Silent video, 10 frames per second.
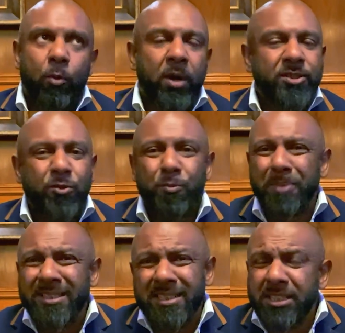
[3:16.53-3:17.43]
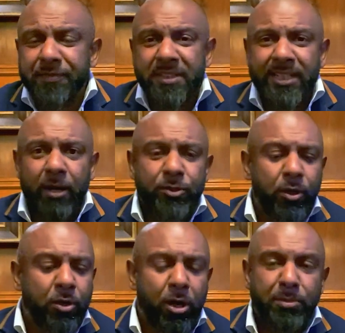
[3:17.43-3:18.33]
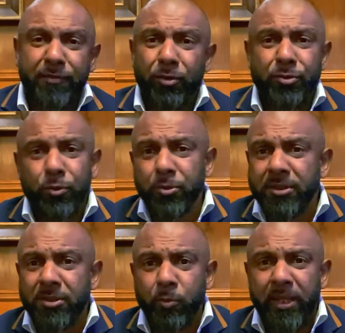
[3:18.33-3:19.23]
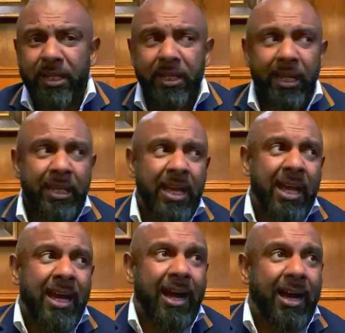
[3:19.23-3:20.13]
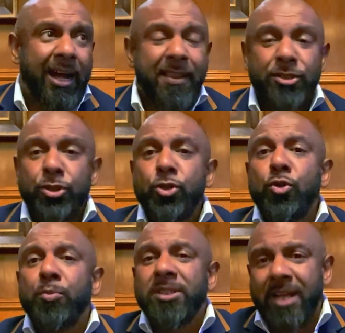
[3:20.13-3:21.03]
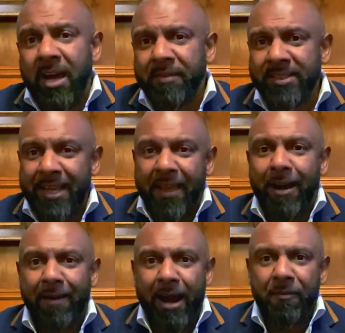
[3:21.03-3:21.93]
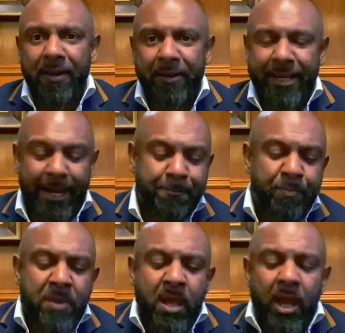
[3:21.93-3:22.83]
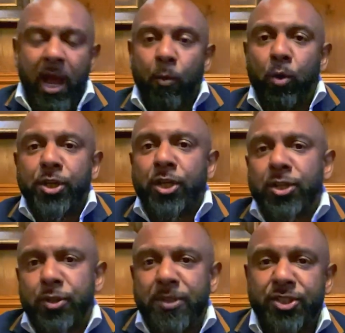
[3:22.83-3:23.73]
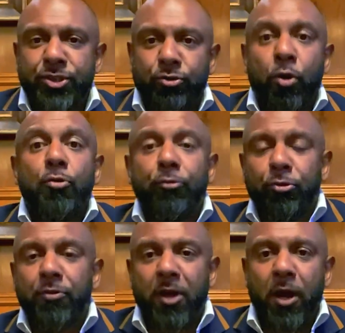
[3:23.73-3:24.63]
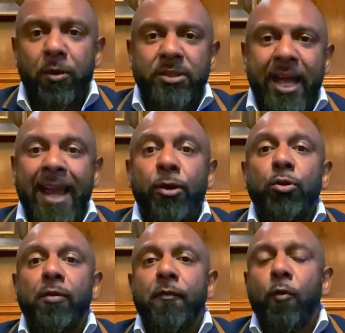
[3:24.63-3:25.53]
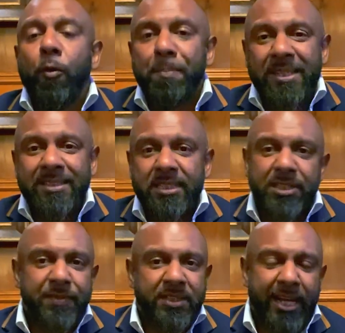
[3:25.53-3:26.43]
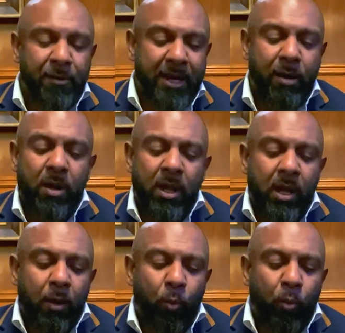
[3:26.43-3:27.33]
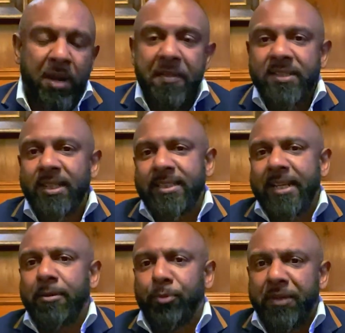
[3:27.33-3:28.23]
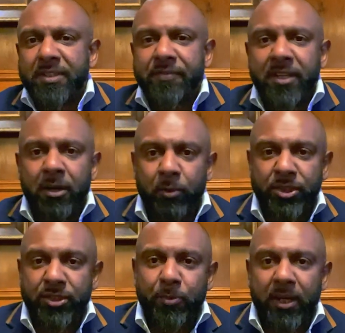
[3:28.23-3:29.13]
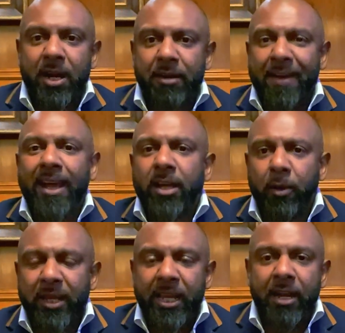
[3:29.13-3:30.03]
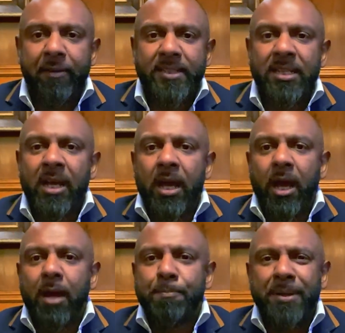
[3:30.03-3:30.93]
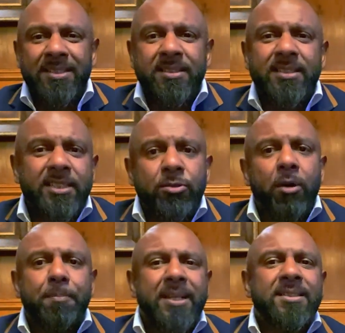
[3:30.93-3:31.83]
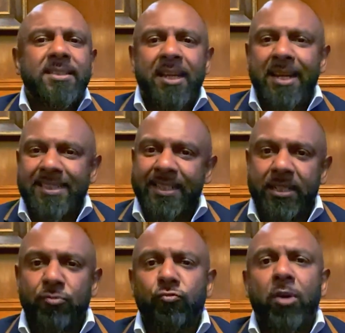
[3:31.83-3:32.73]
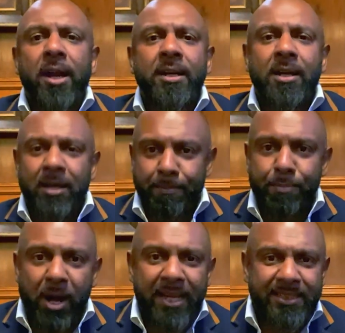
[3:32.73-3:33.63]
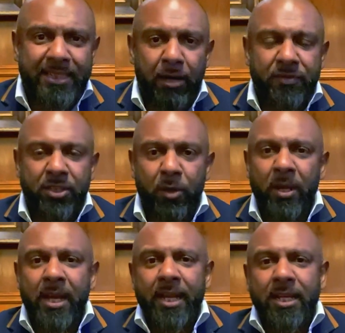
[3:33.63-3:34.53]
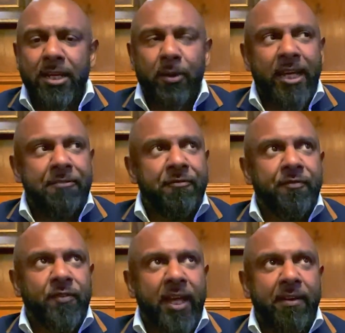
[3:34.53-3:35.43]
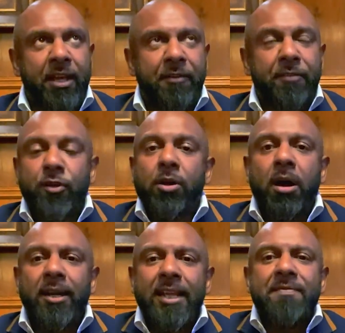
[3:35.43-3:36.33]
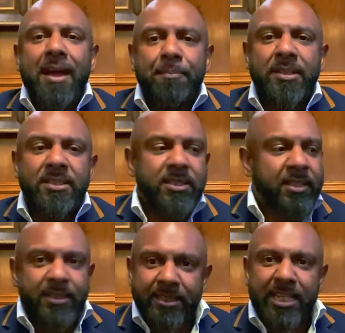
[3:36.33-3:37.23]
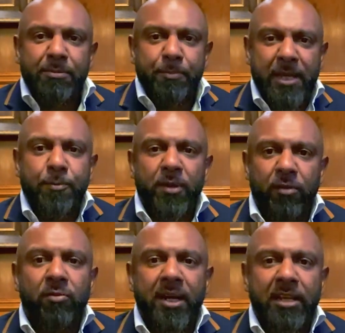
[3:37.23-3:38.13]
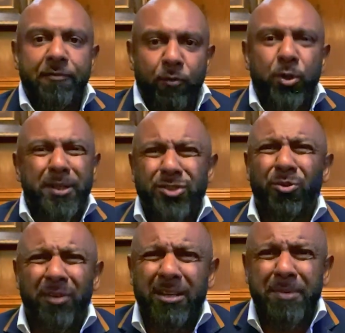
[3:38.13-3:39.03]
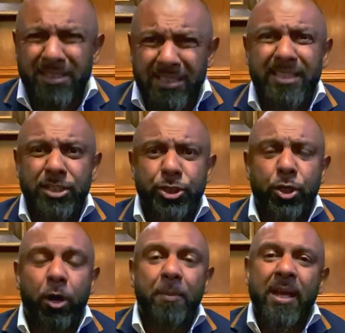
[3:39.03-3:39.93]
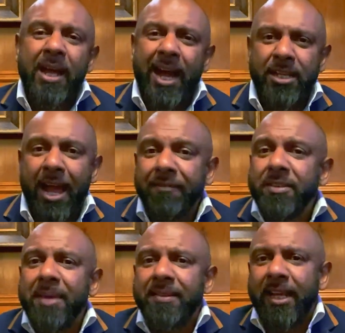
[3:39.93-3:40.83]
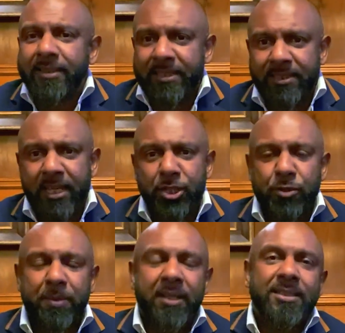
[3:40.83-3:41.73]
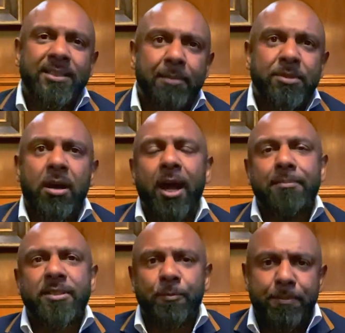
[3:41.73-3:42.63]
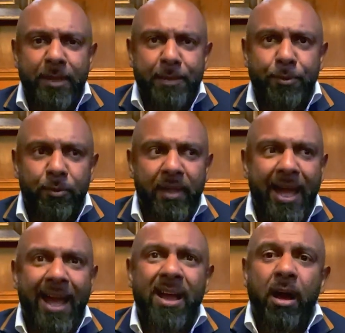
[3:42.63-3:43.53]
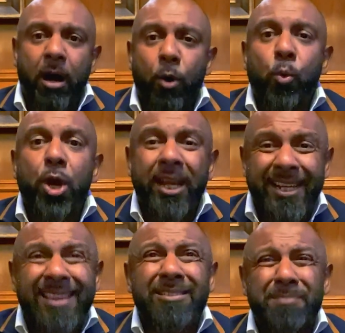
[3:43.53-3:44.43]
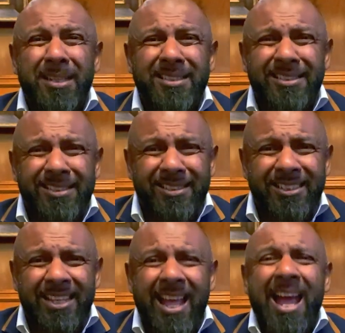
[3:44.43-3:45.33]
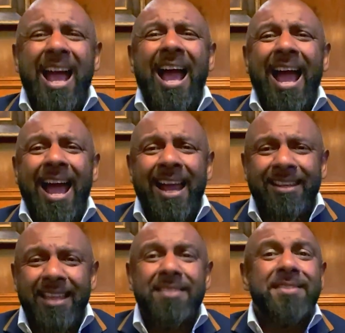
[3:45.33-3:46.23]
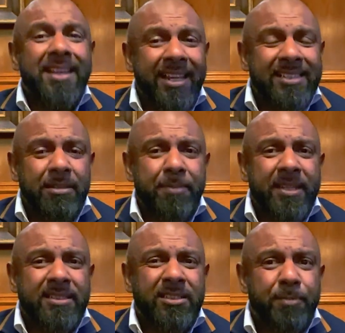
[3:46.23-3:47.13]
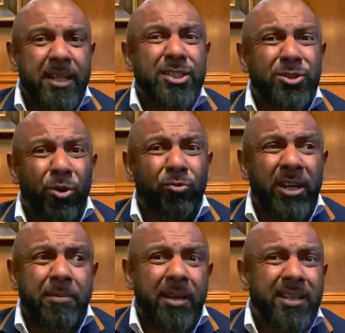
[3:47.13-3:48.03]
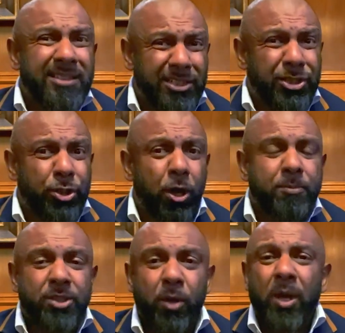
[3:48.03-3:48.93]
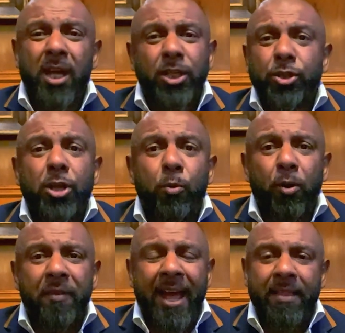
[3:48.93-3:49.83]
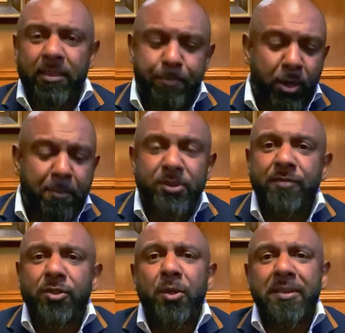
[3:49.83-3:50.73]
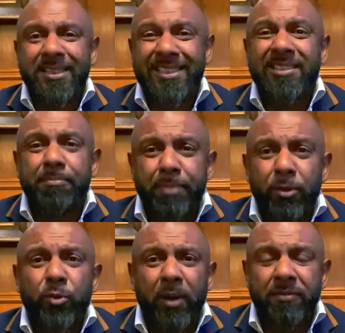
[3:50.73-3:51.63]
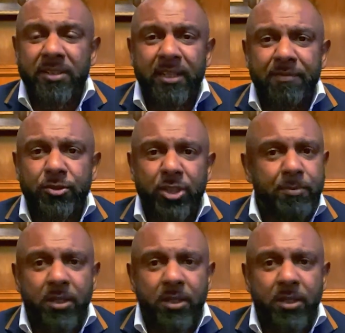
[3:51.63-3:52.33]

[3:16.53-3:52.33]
One's called businessesforsale.com. You've got Dalton's Weekly. There's numerous others that are out there, okay? And what you can do is scroll through those and look for businesses for sale. Now, one of the things I said in the previous video, and I just want to kind of echo it here, is a business is not a business unless it can run by itself. So, you know, if you can't leave that business and there's a team of people that are running it for you, it's not really a business, it's a job. And you have to make that distinction, because sometimes there'll be people that are working in the business and they think it's a business, but it's not really, because it's a job. So you don't want that. The purpose of doing this is to build wealth, to live the dream.